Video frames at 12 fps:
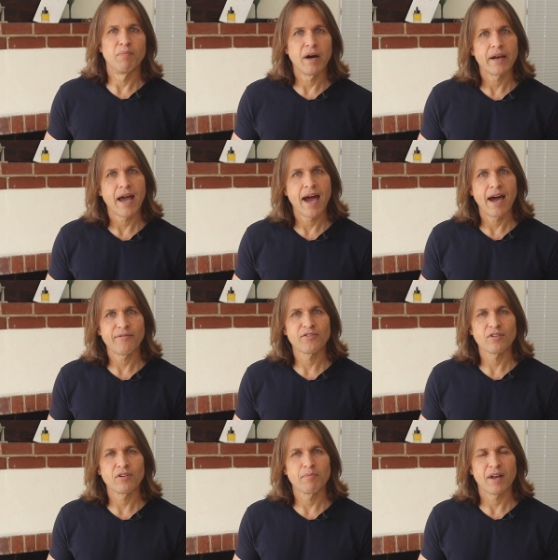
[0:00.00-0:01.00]
But
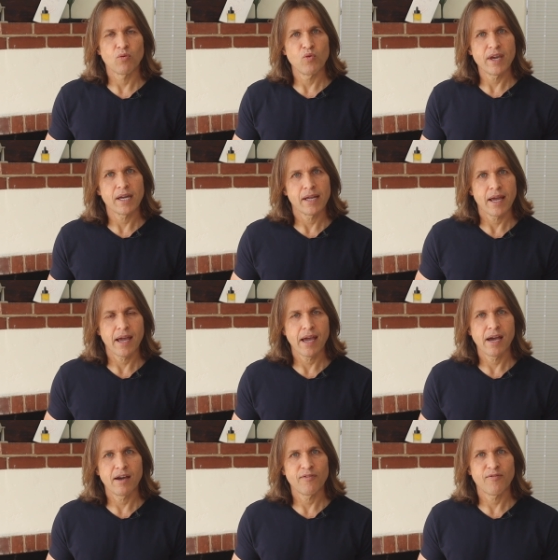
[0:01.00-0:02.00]
after about a week and a
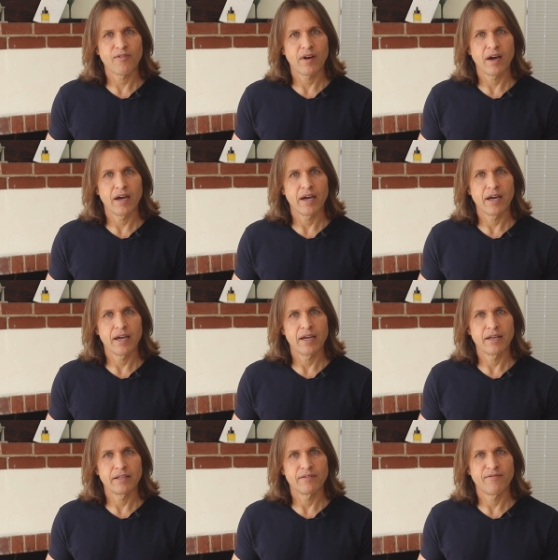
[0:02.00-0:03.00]
half,
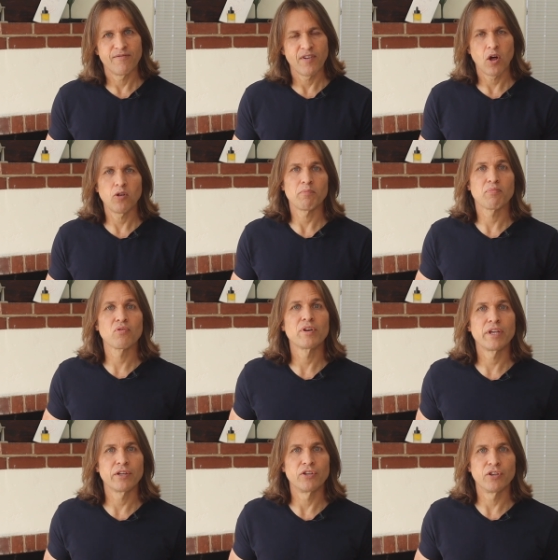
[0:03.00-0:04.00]
I felt
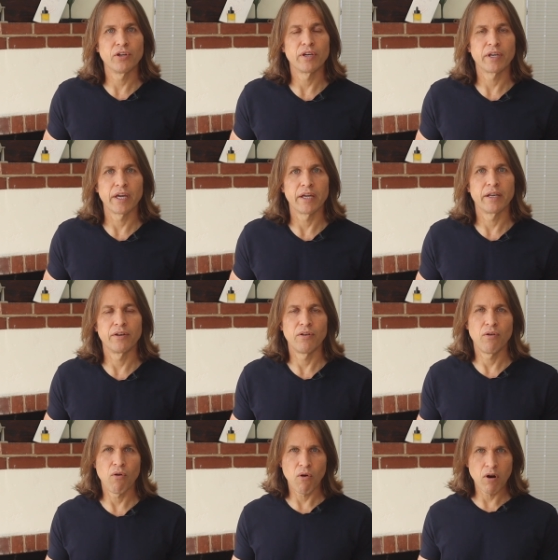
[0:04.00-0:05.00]
pretty good again
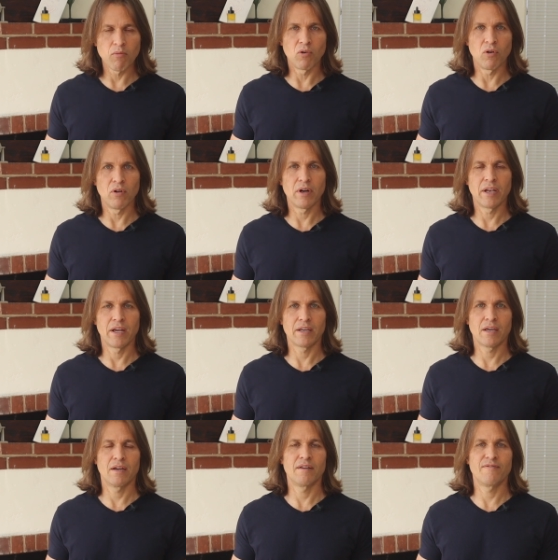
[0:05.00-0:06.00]
and normal, and I
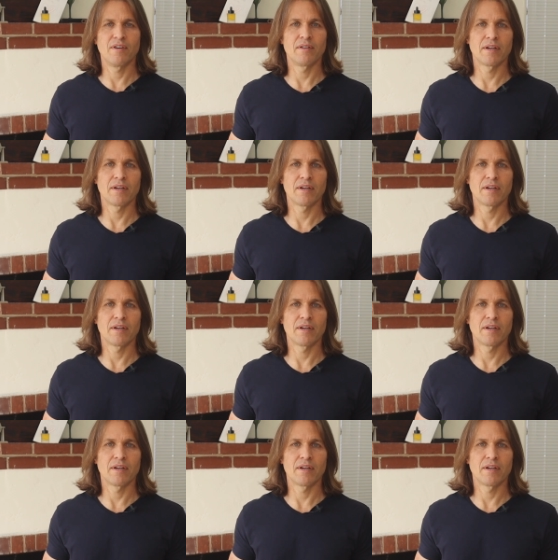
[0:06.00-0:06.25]
kind of felt